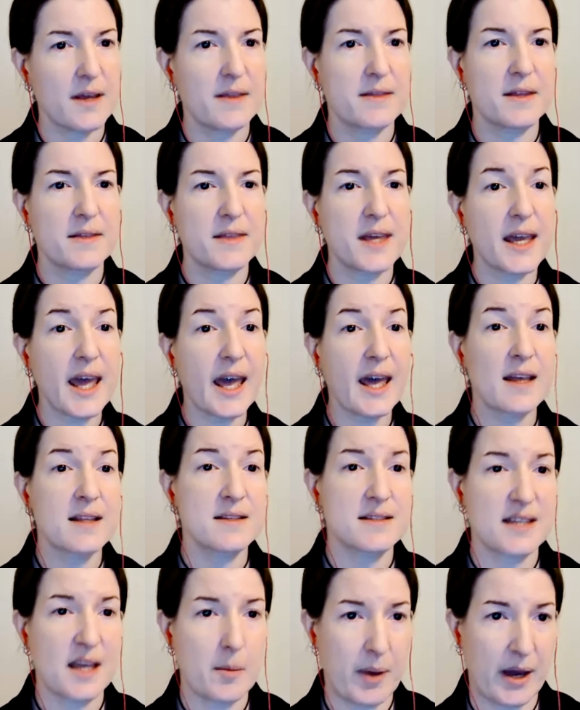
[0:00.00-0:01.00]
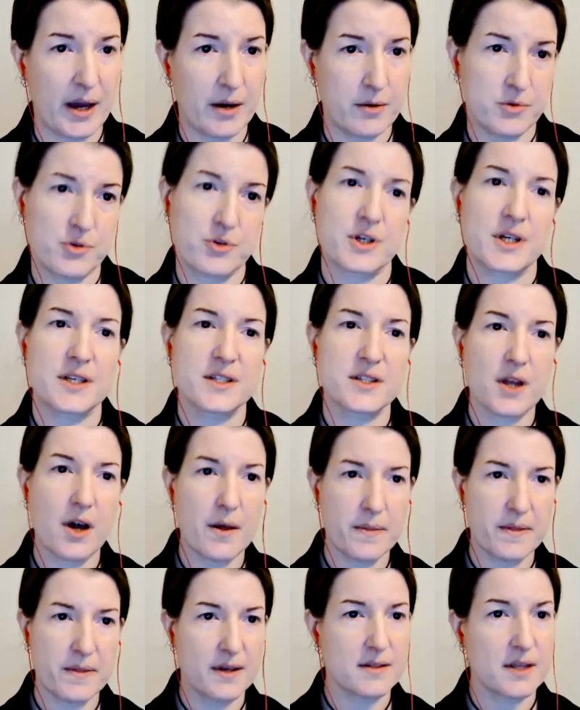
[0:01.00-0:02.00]
that they can set boundaries
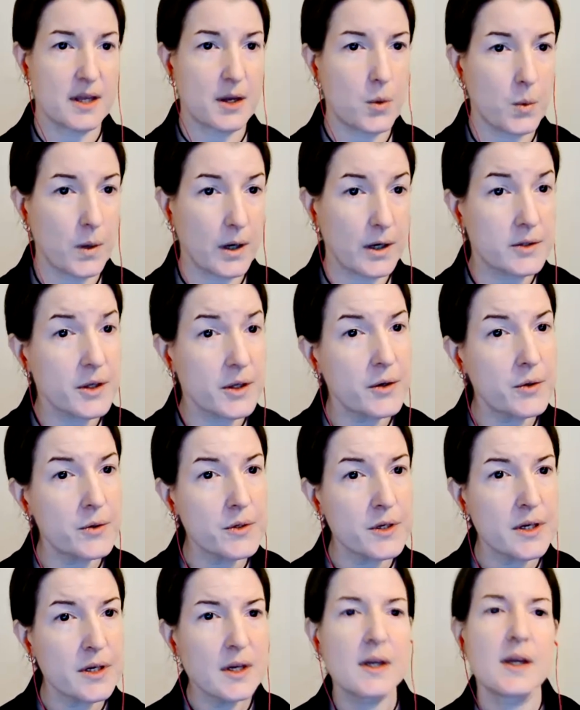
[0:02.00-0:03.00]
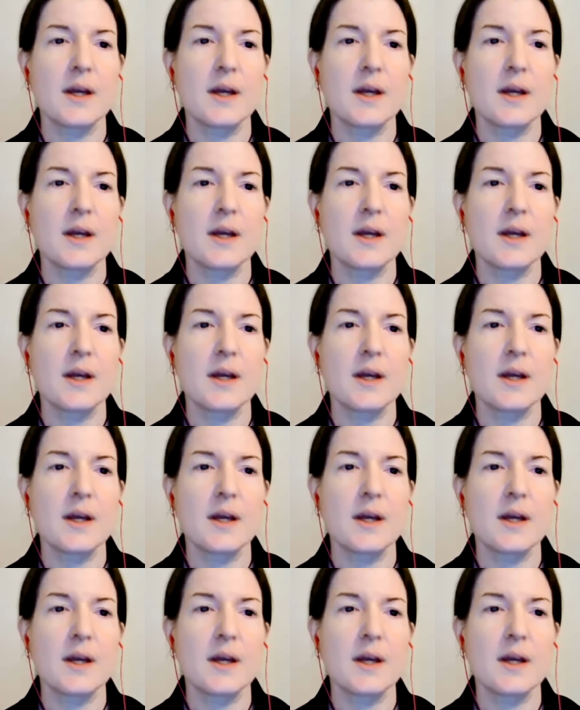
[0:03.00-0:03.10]
on things like workload,